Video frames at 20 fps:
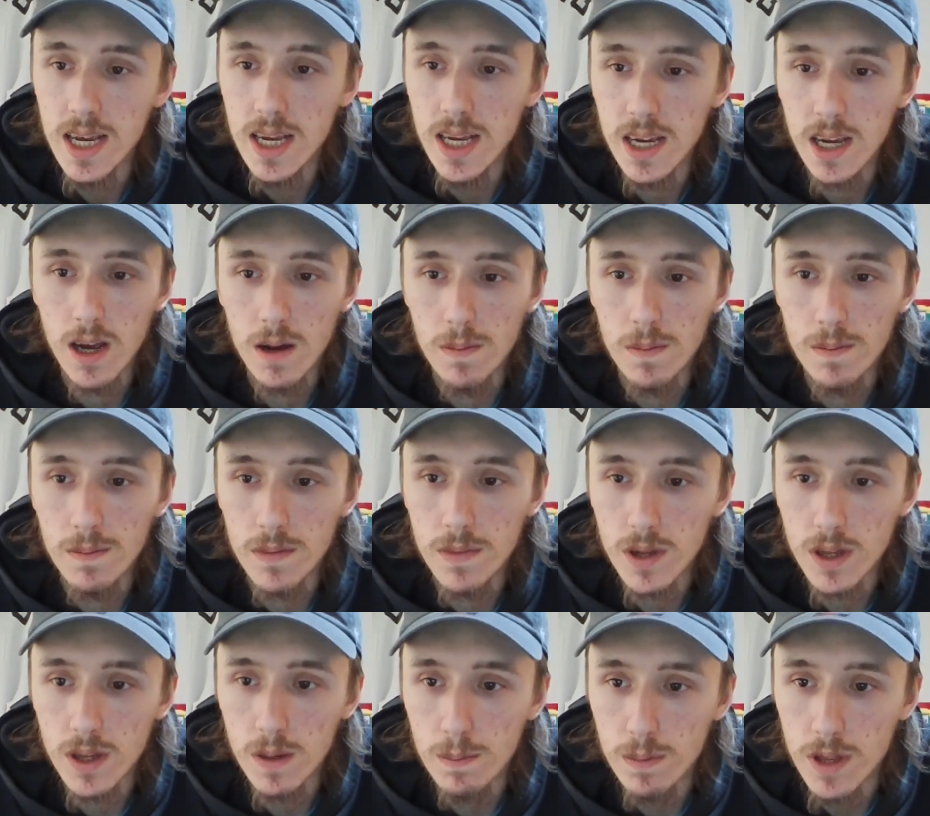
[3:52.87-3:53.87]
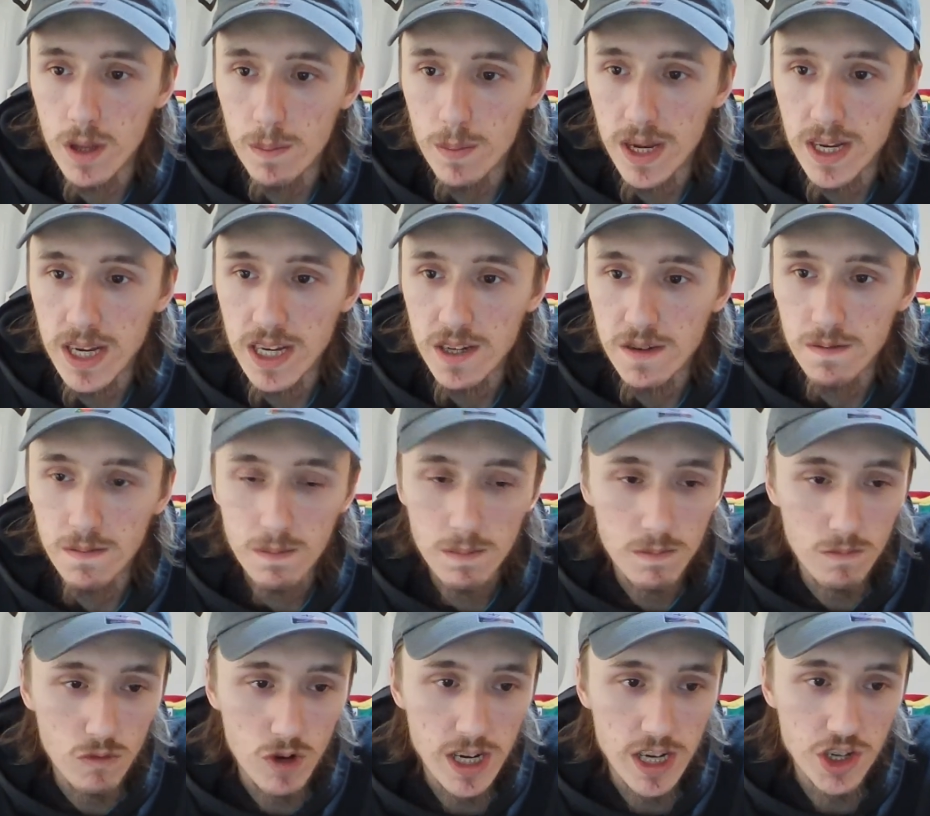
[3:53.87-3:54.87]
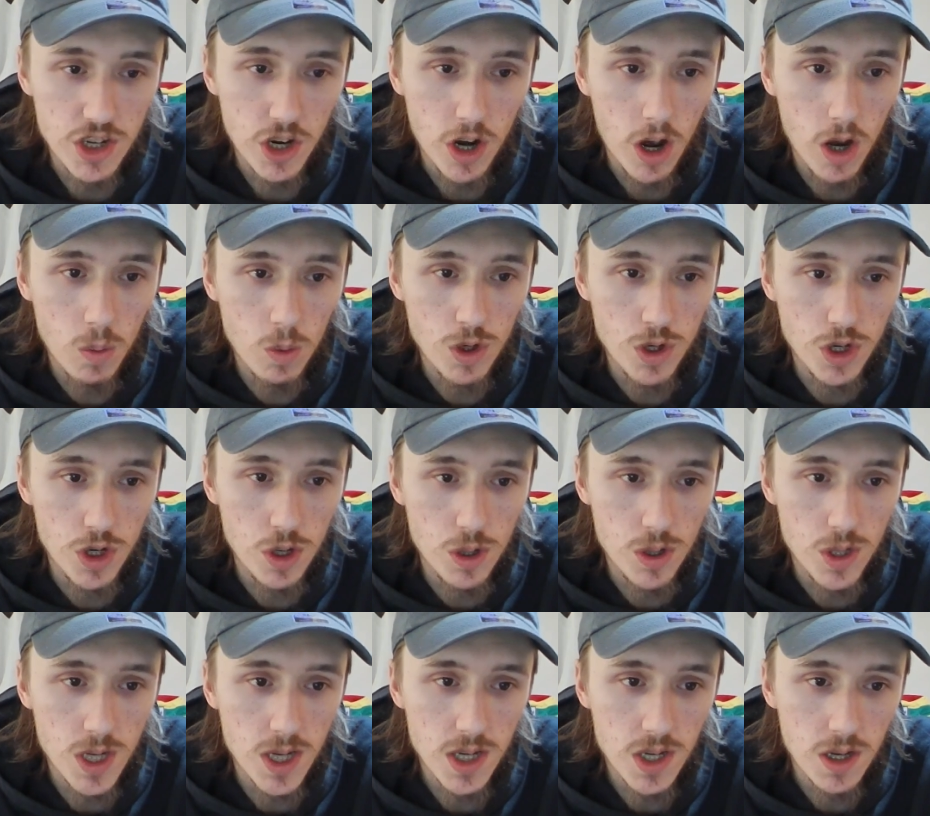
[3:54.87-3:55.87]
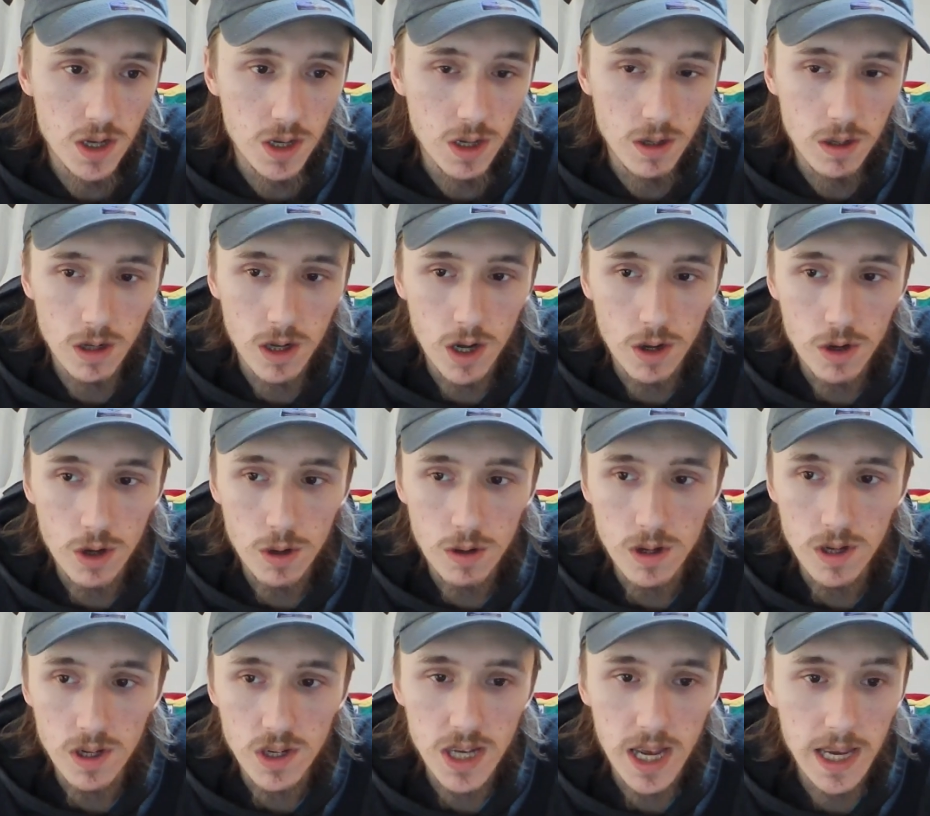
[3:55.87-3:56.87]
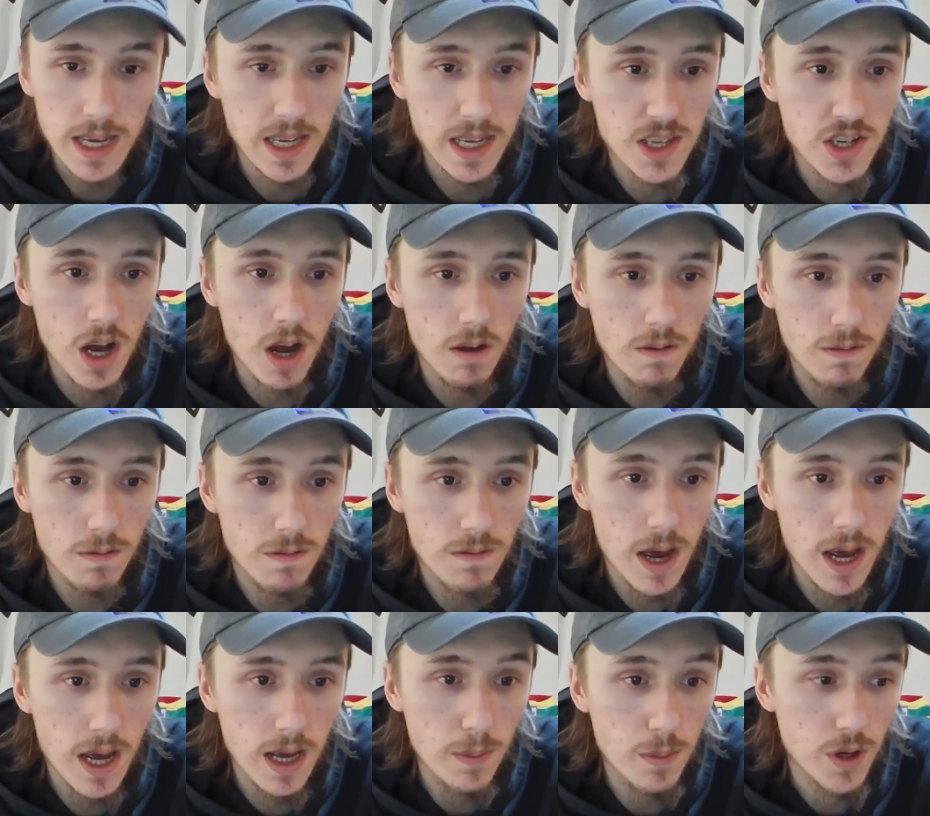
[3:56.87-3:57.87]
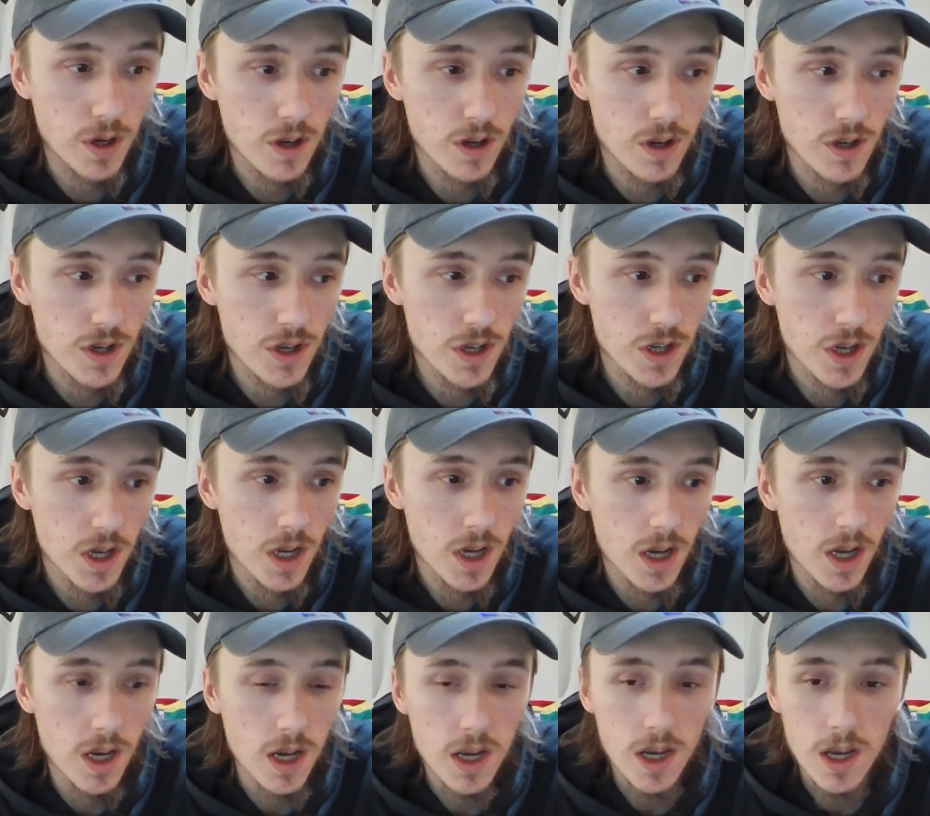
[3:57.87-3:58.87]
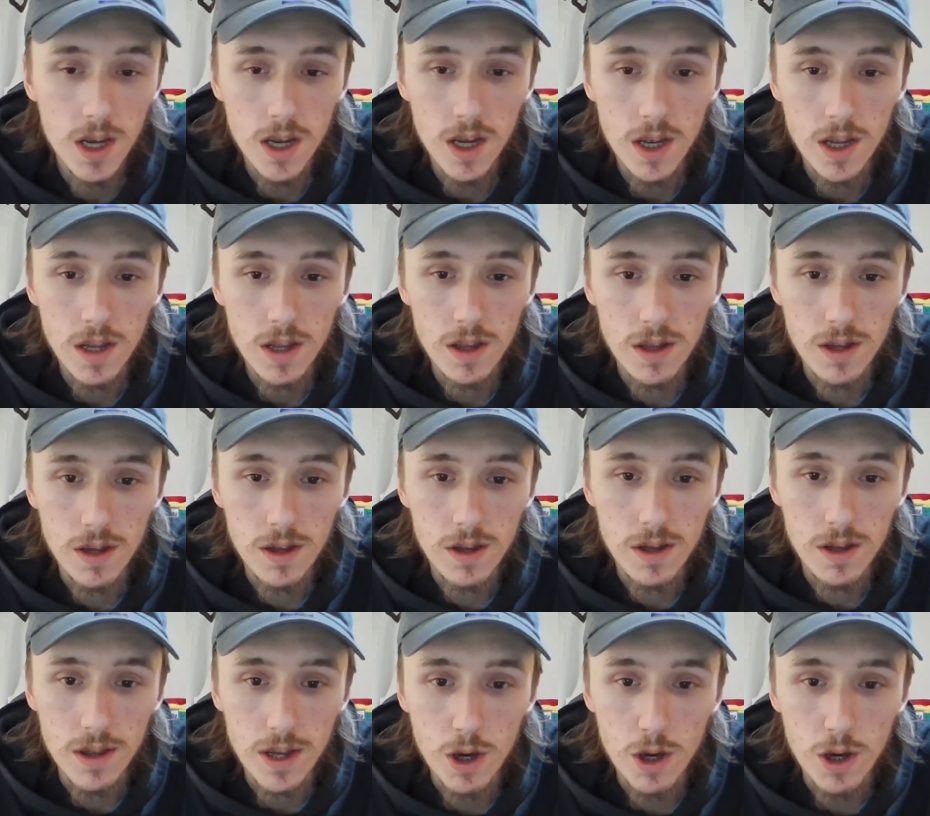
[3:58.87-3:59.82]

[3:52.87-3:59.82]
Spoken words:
the biggest reason I would use is that you could say it's unfair because the